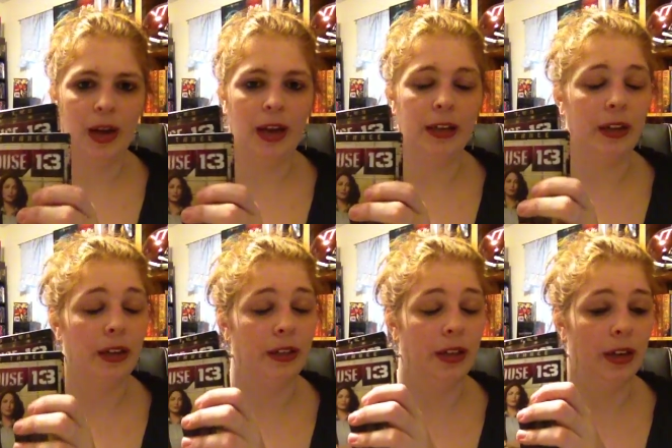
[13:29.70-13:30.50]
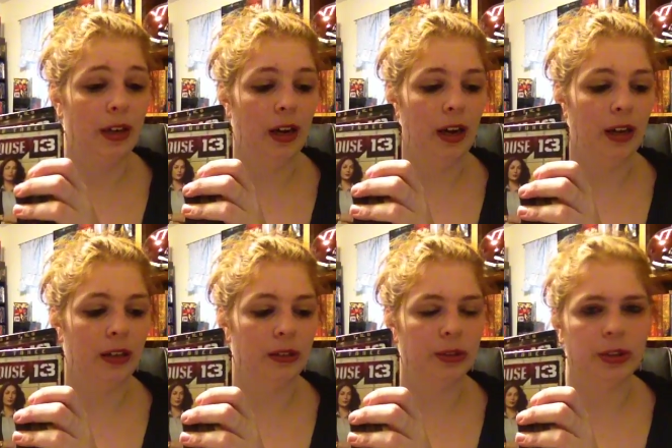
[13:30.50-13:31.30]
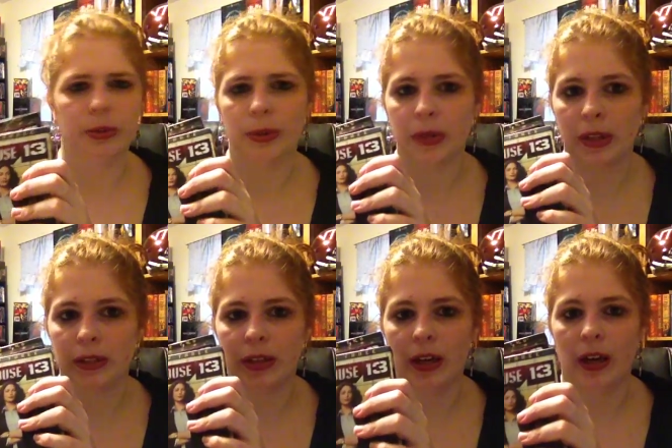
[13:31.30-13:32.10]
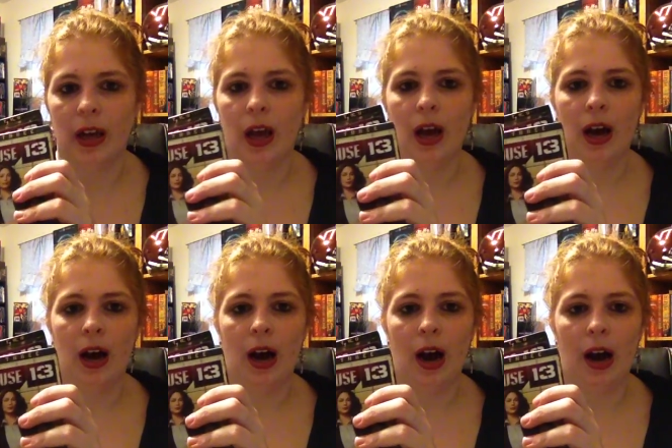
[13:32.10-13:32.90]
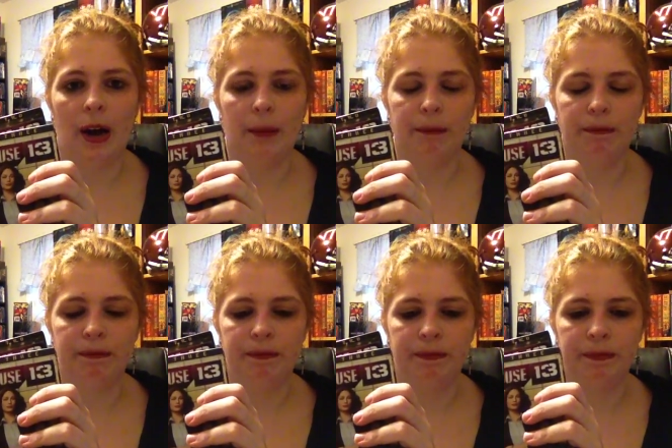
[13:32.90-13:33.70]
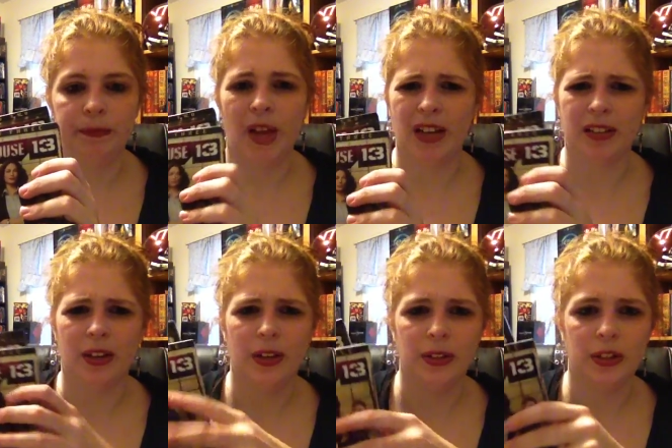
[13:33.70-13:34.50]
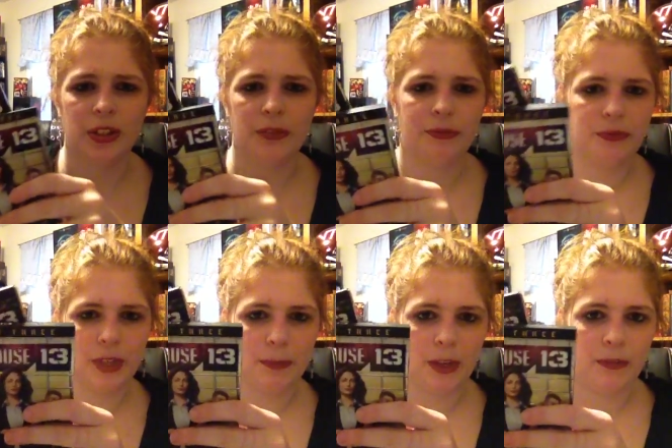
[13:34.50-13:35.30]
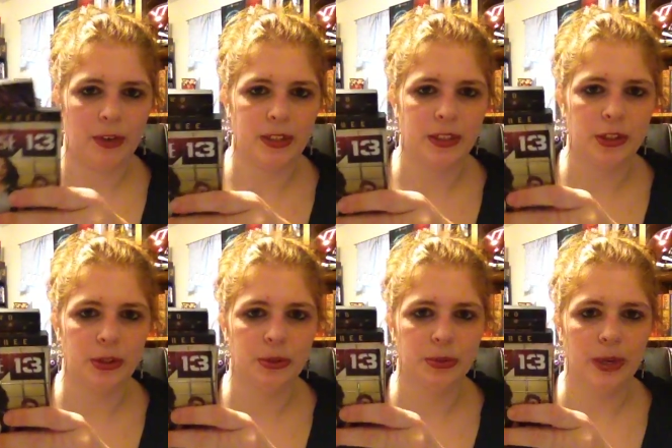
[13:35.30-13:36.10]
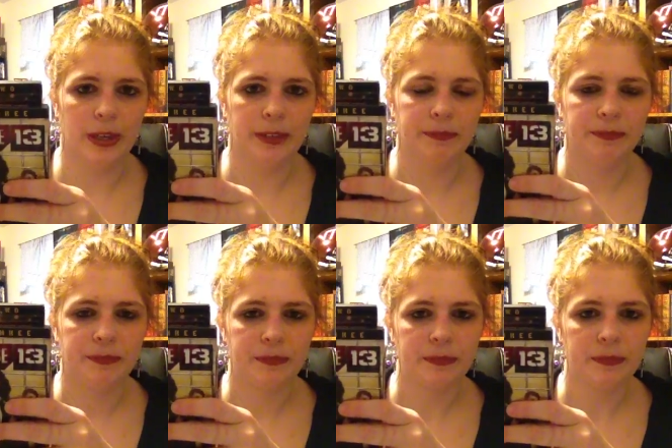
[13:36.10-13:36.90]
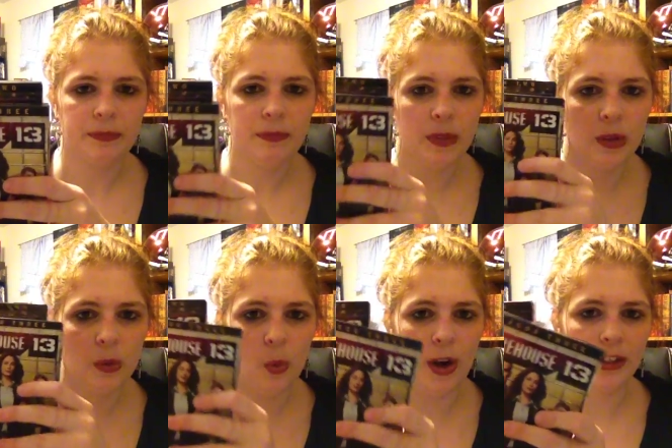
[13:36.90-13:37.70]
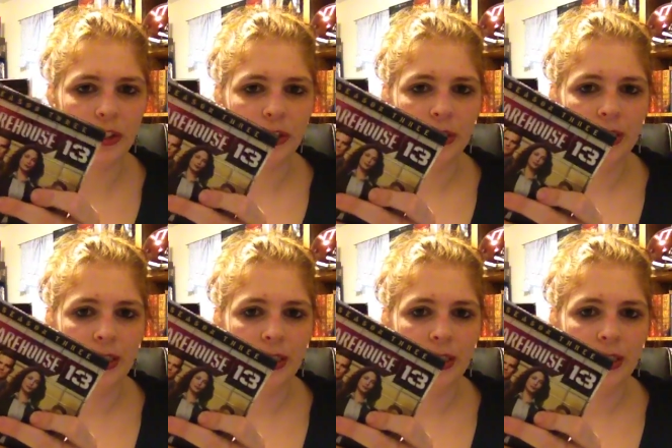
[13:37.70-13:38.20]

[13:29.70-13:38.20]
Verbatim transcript: and, uh, shoot, what was I gonna say? Um, yeah, so it was just a, something fun to uh, watch